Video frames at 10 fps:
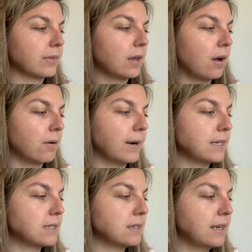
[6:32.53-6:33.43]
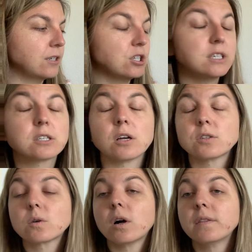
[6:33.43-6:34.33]
All right, and she's
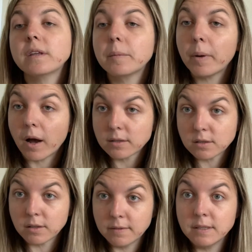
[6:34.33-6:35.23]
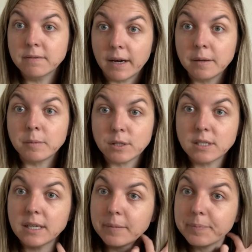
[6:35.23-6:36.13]
also called the Apostle of Divine
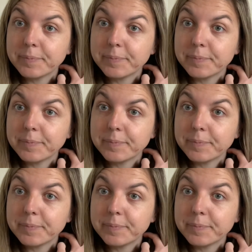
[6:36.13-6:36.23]
Mercy.